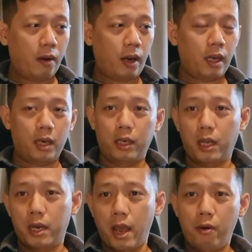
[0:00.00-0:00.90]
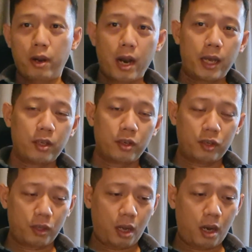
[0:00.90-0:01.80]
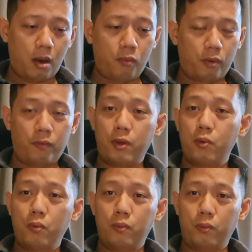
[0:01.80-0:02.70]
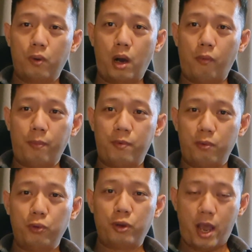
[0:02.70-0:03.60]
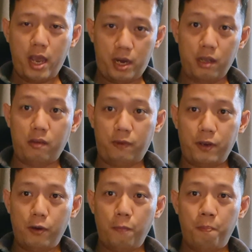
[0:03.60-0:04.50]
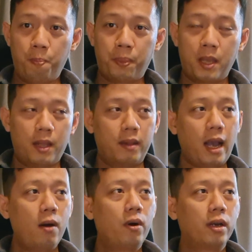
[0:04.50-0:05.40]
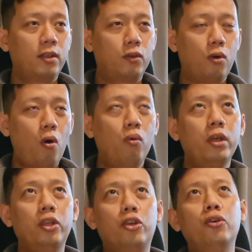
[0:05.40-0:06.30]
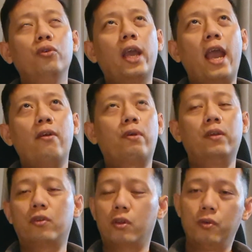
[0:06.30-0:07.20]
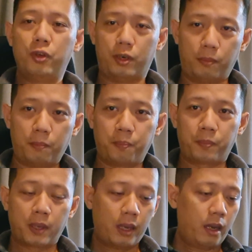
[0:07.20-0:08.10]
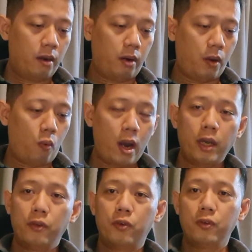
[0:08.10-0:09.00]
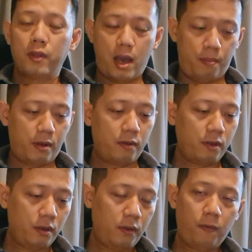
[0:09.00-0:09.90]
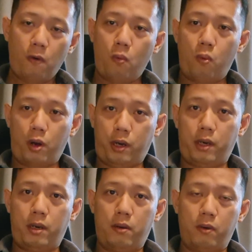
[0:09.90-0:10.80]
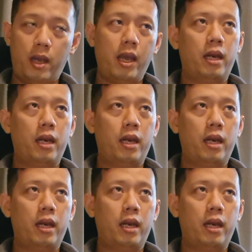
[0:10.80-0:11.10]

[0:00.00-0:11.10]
Right, the Dell that I just reviewed with you today in this video, that one is only 2K resolution. Right, why I choose that? Because this is for work, right?